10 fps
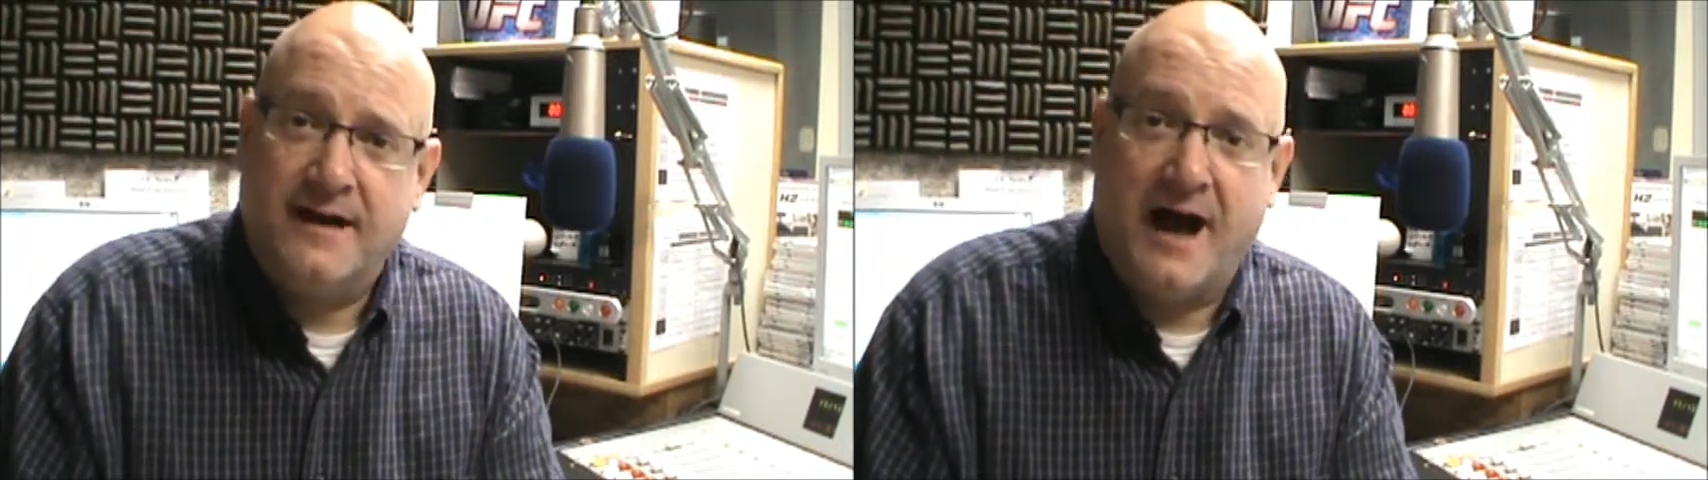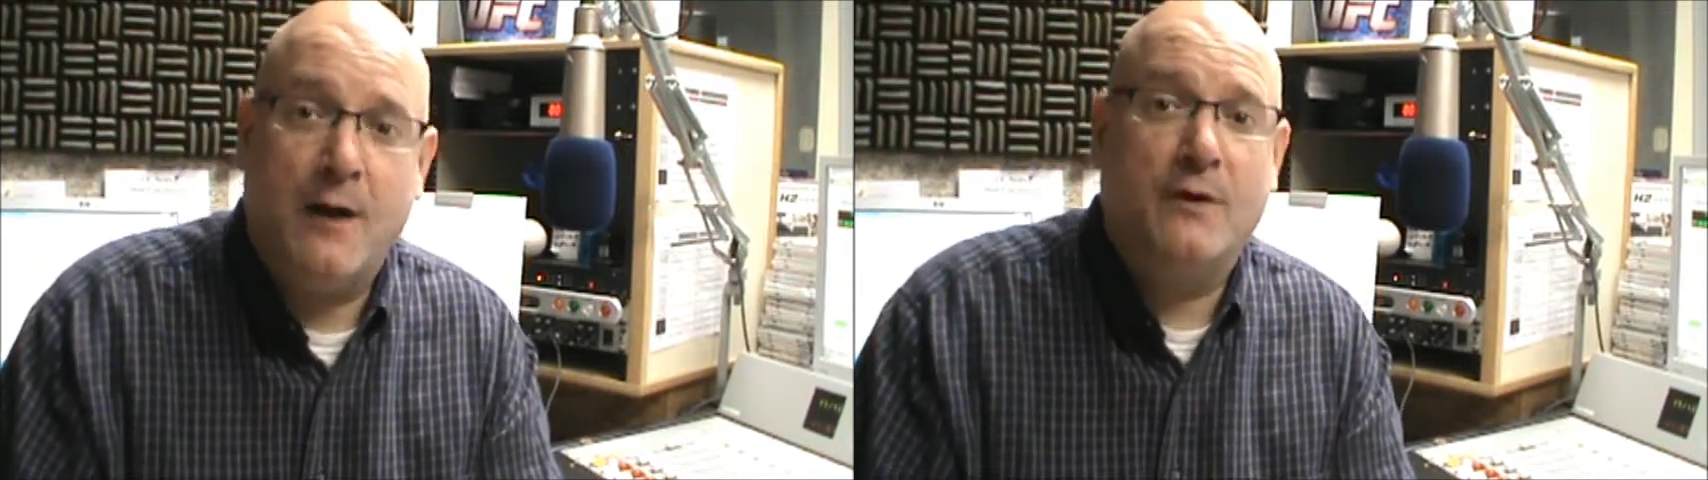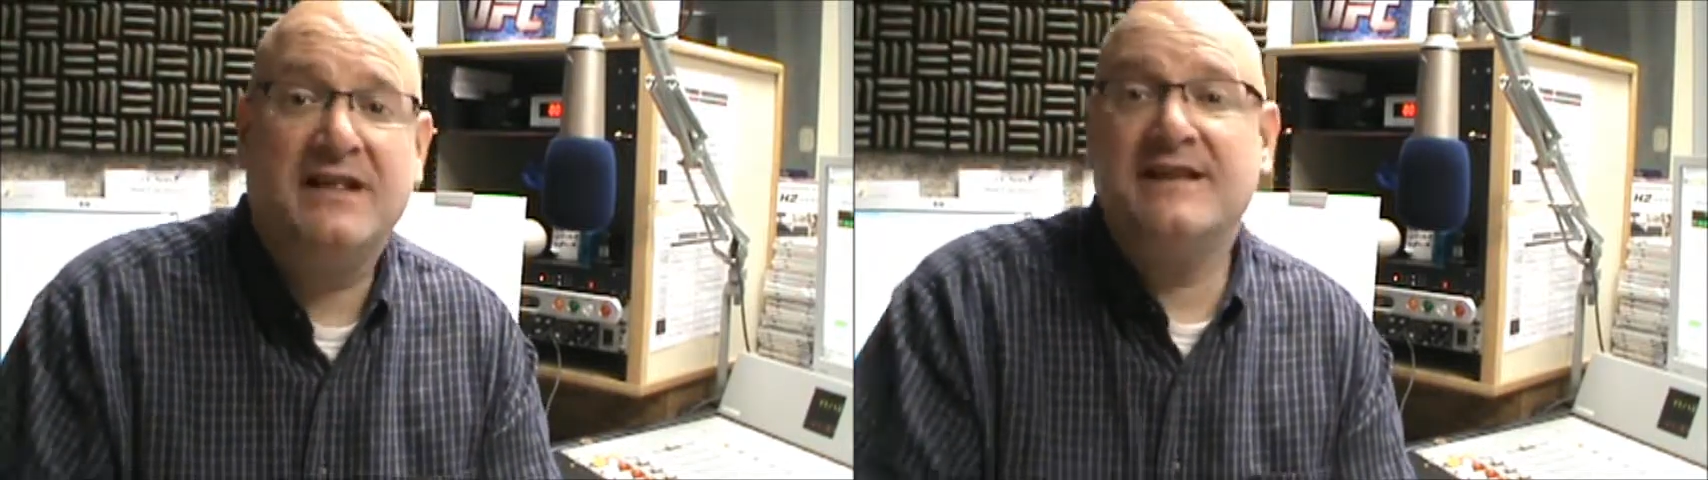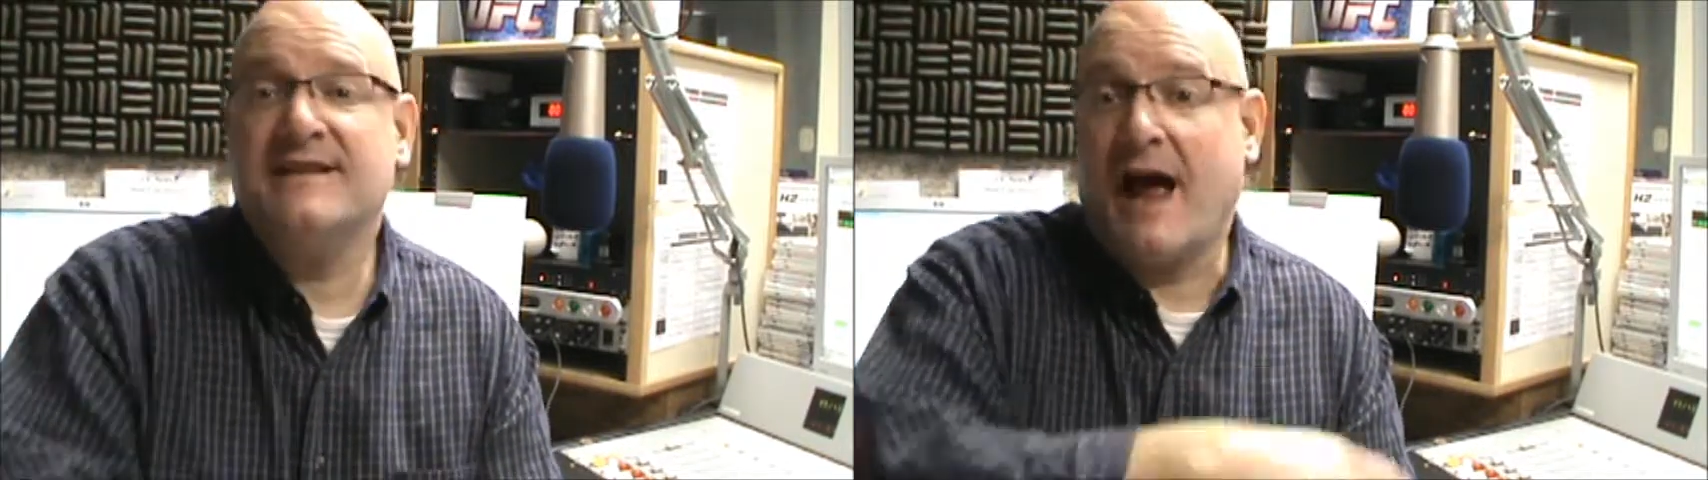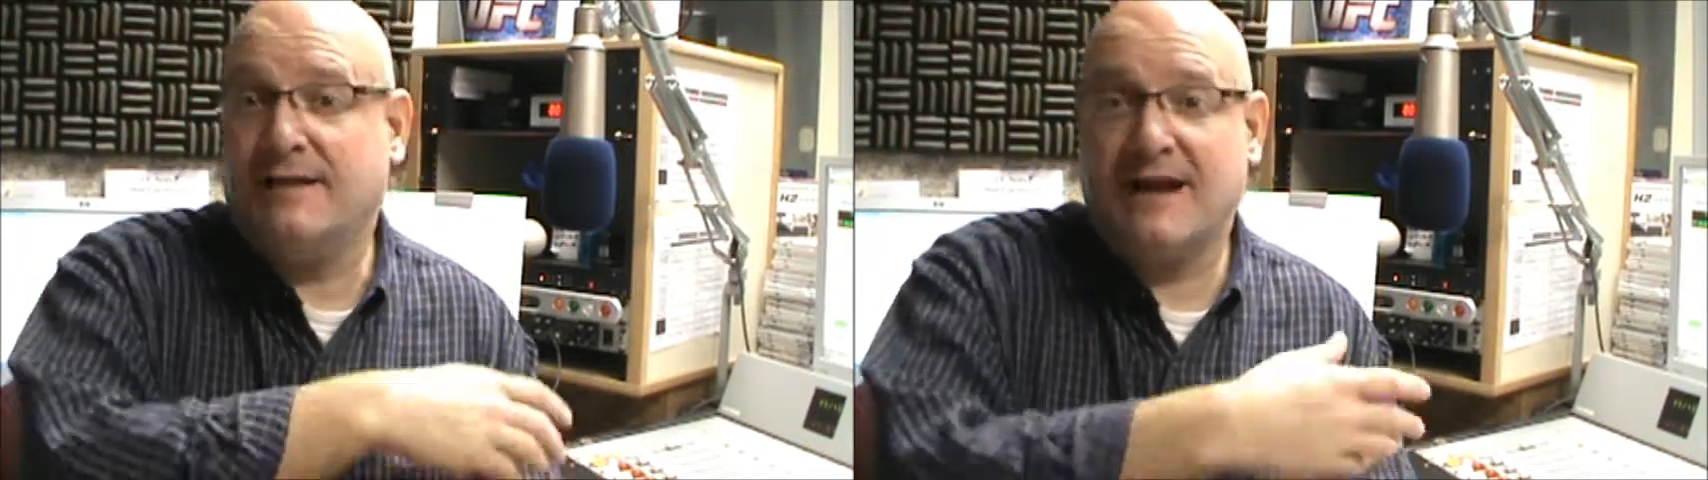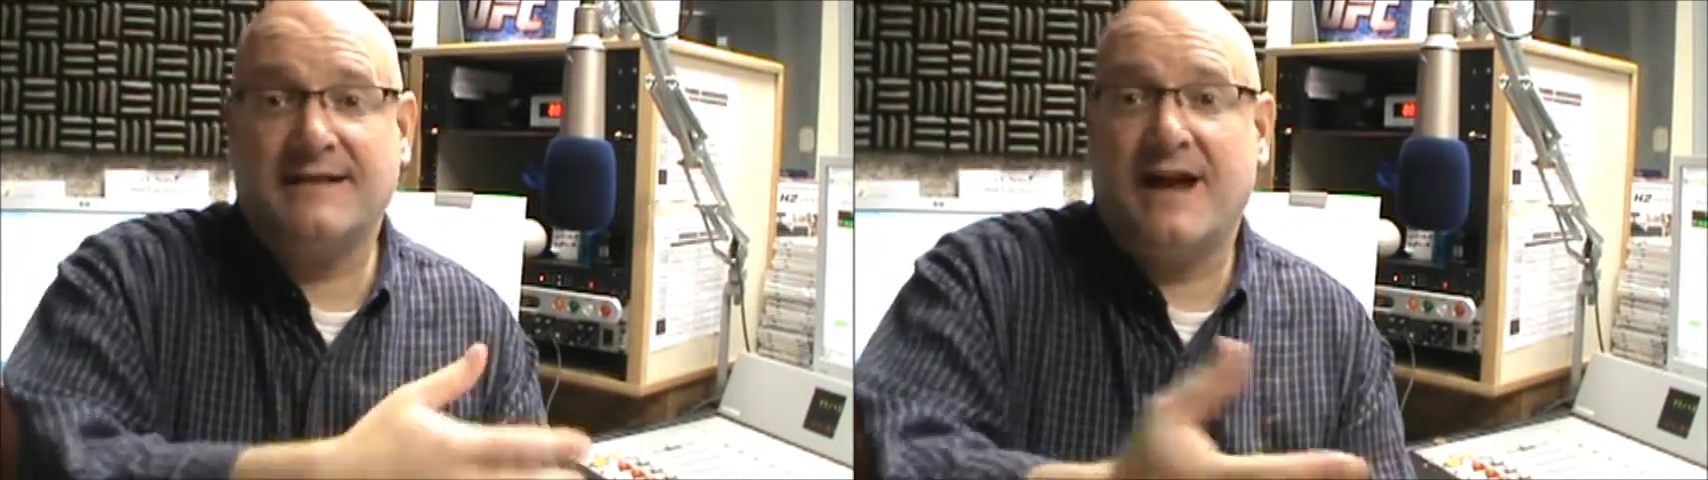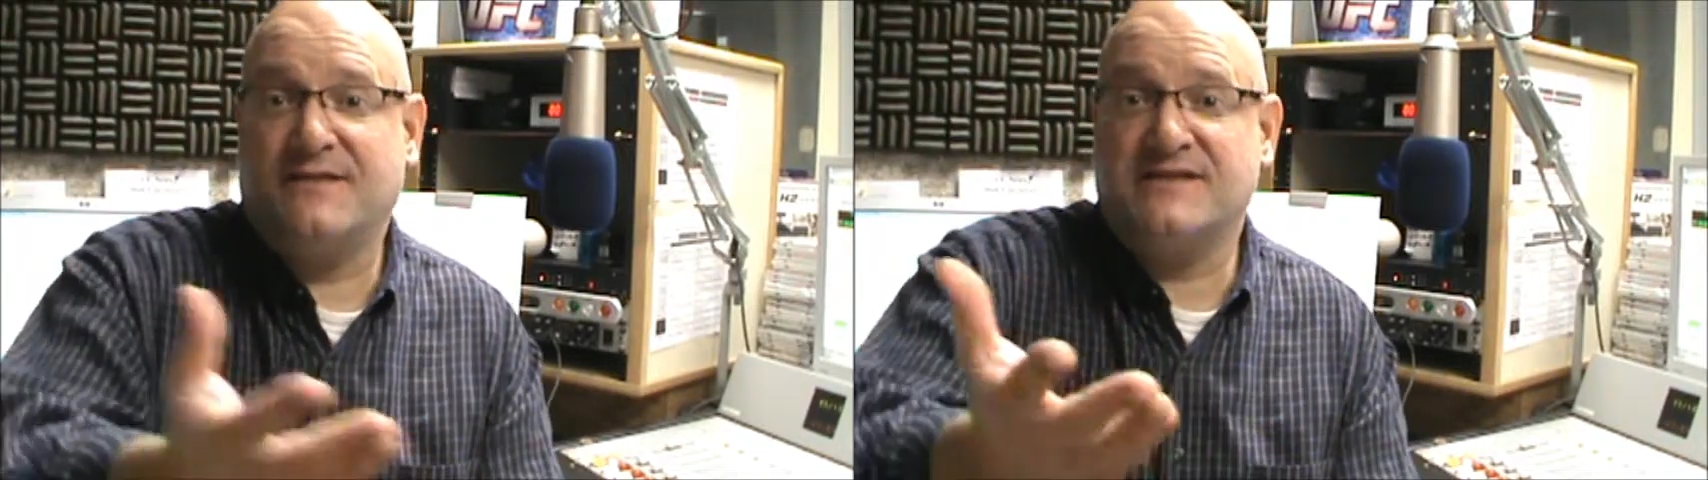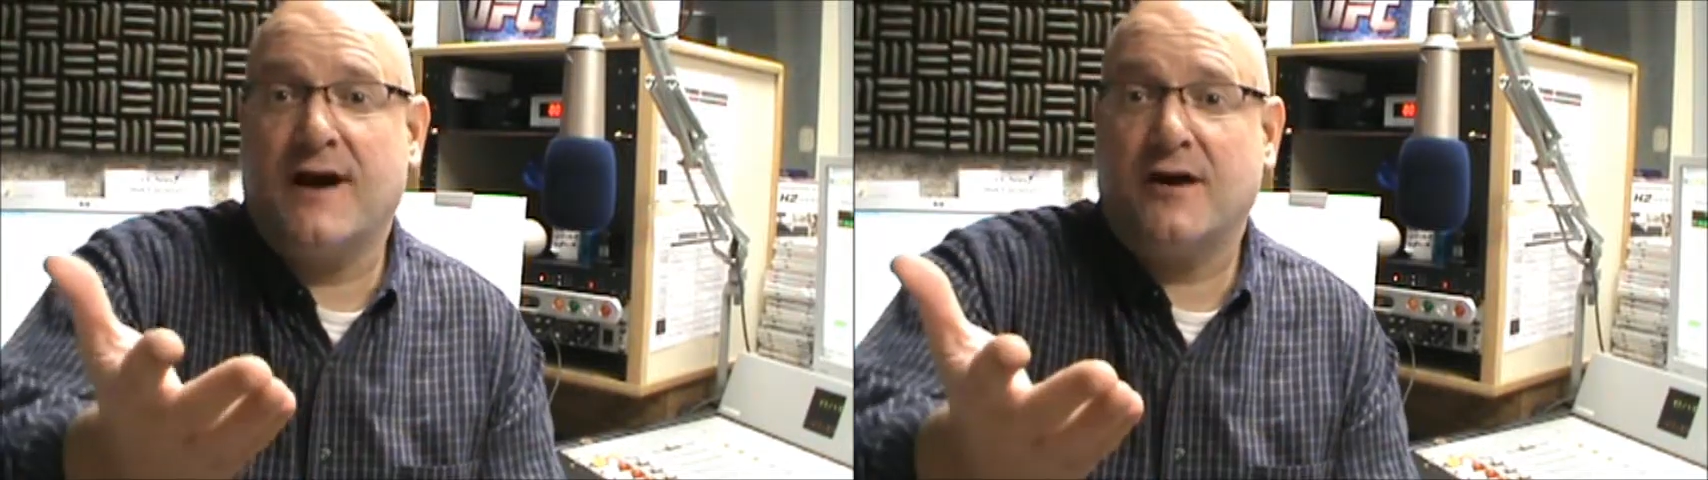I'd like to have
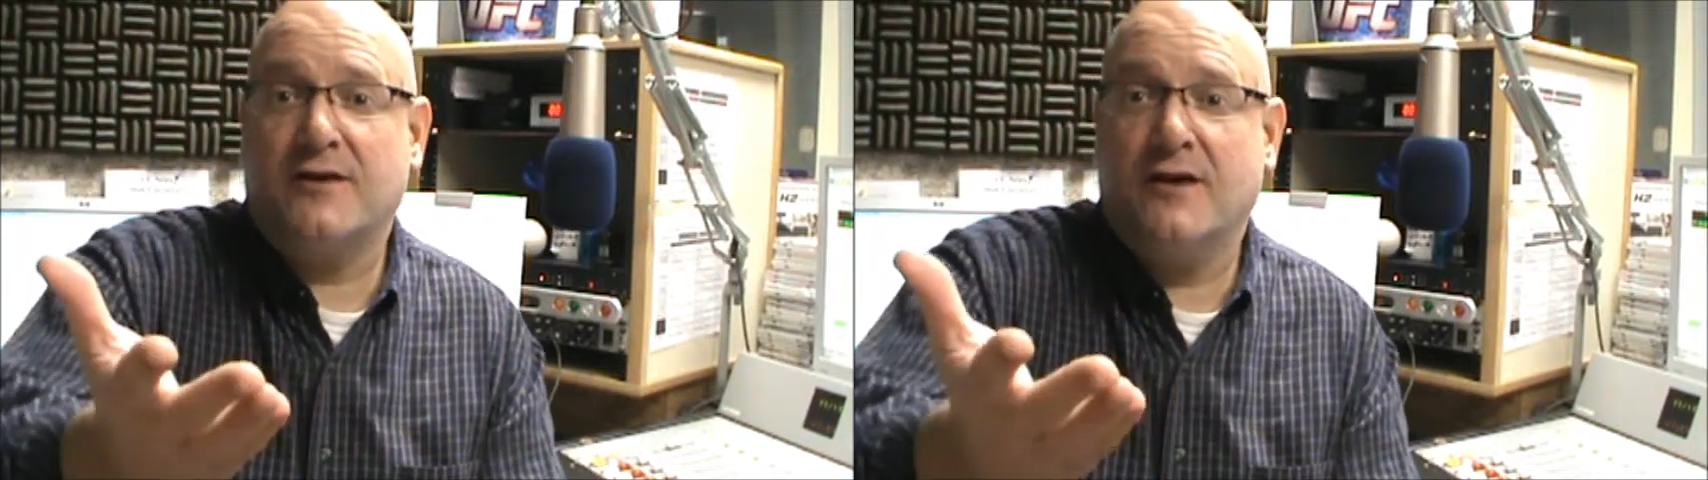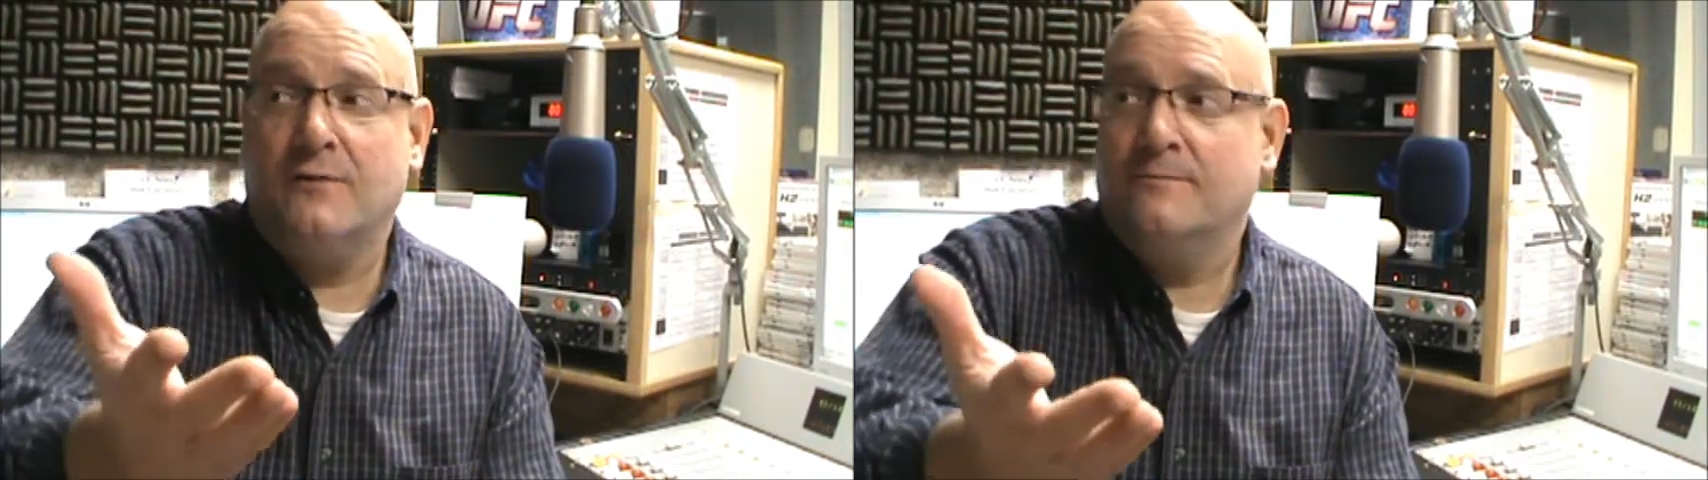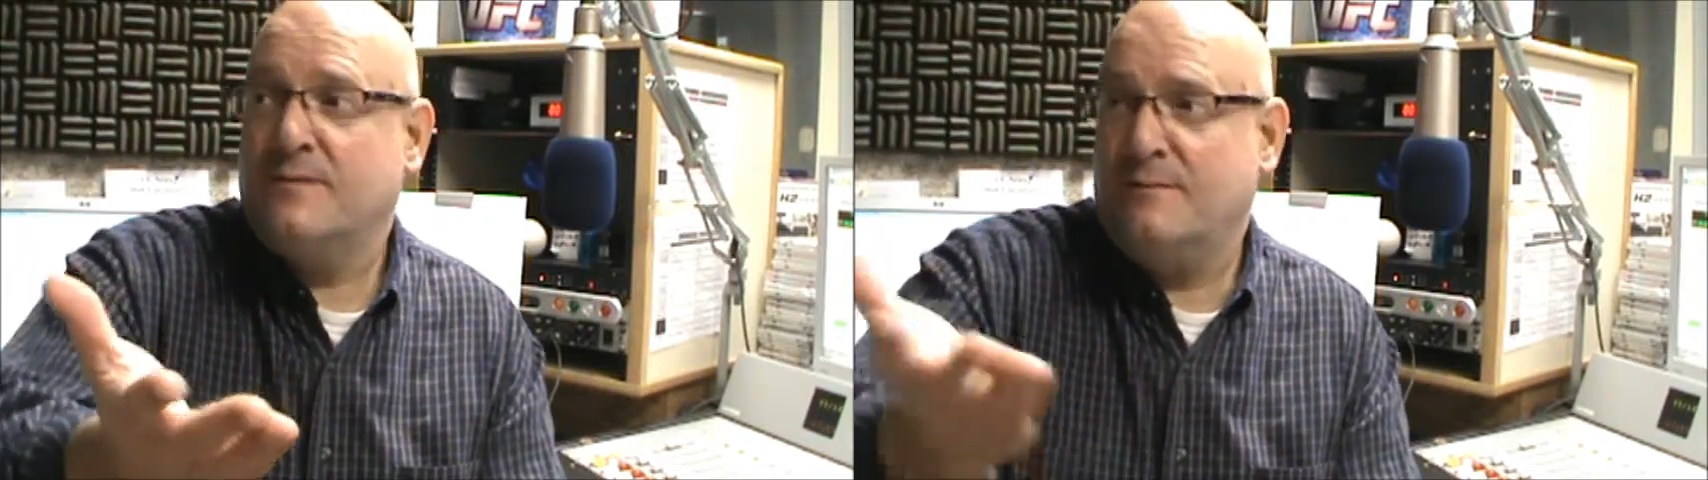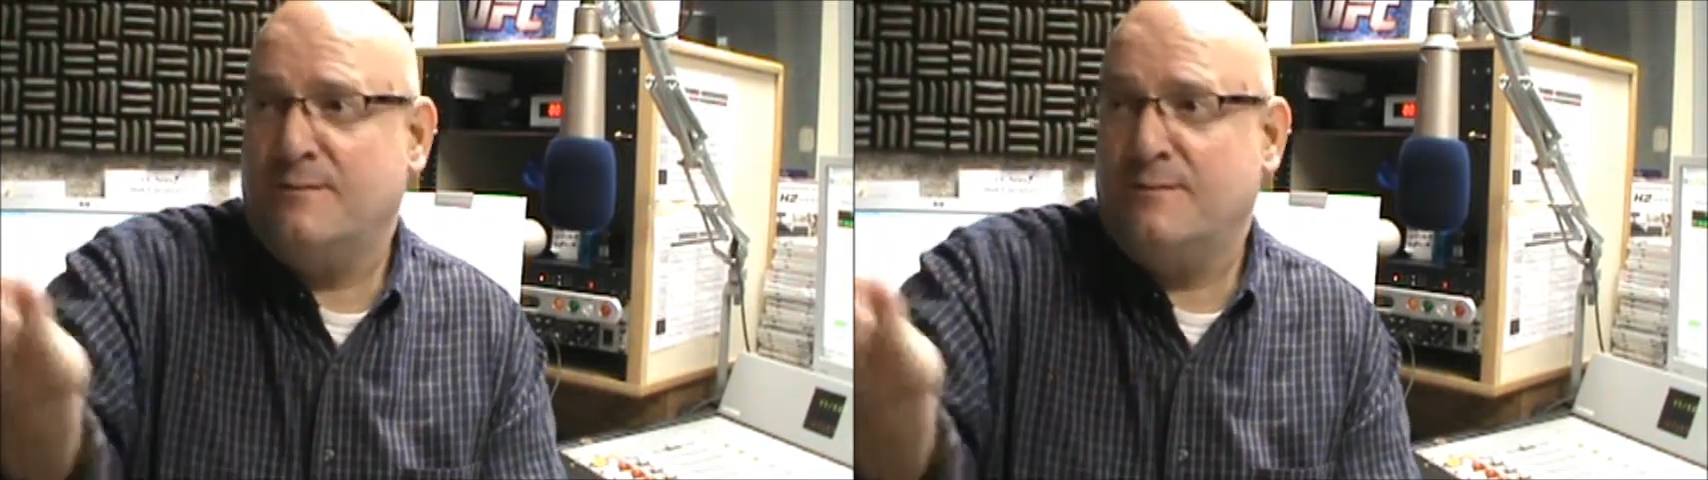a taco